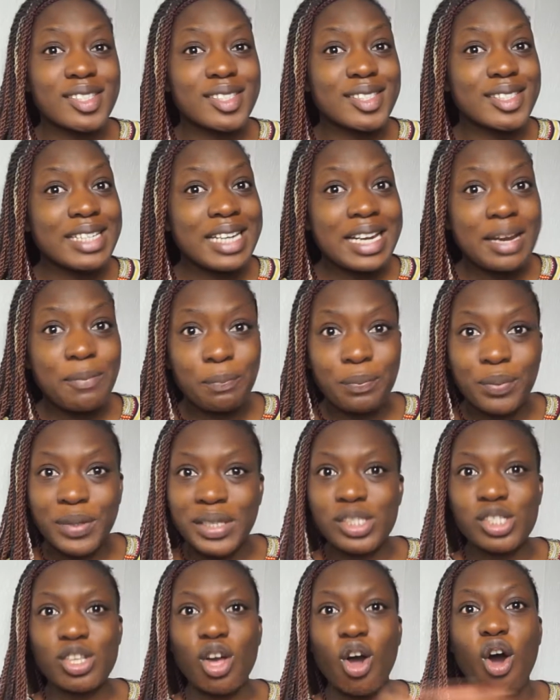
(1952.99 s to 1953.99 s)
sleep
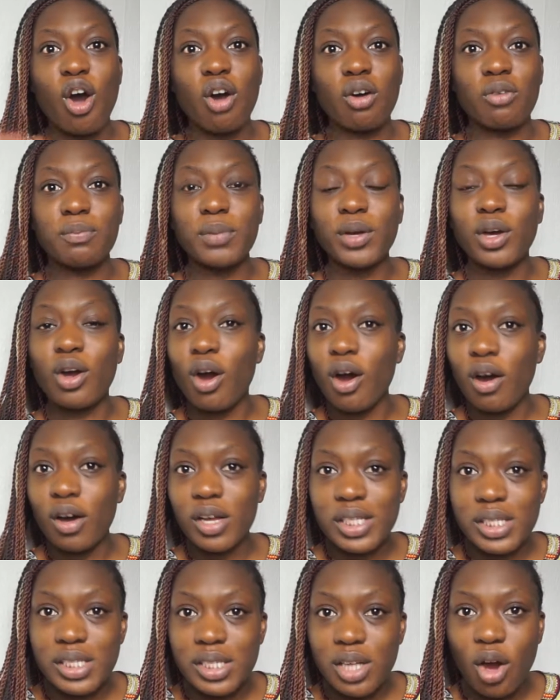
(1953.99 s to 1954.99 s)
it off
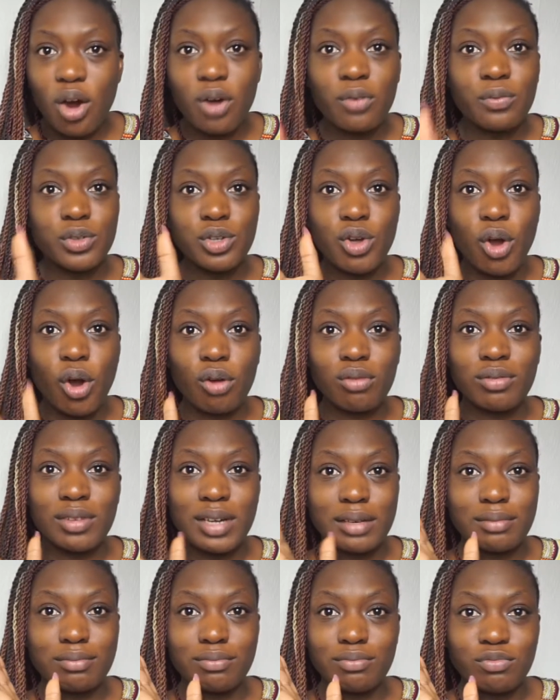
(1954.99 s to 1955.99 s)
because of your
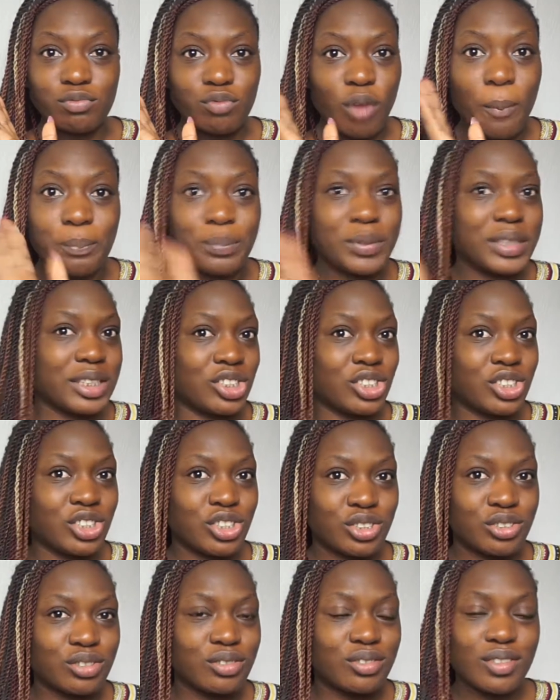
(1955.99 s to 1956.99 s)

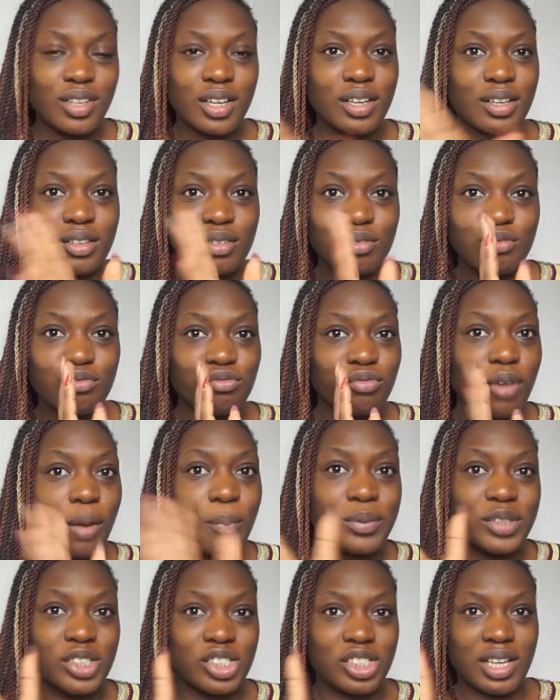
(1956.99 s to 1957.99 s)
rubbish
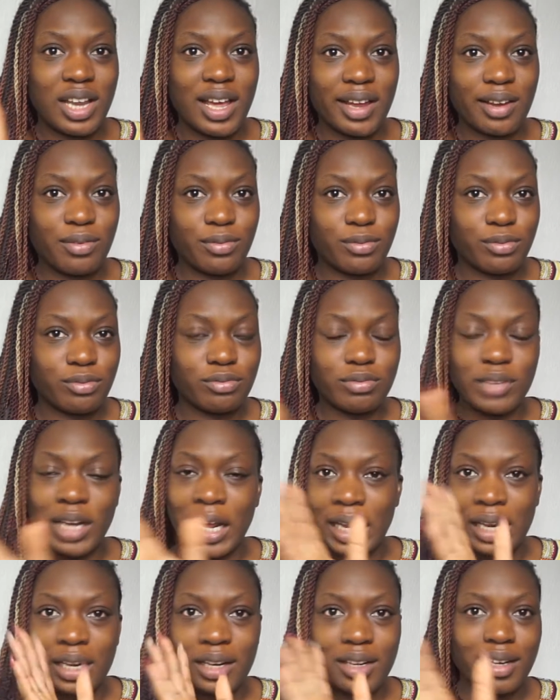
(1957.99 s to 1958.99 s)
life.
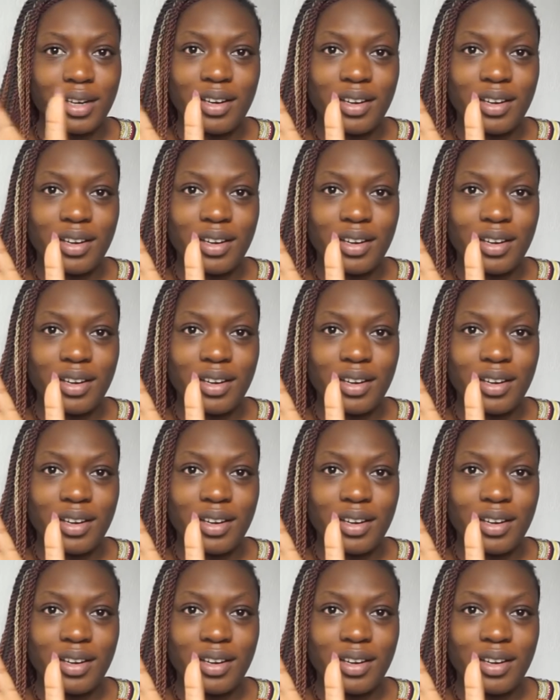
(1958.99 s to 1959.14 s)
Like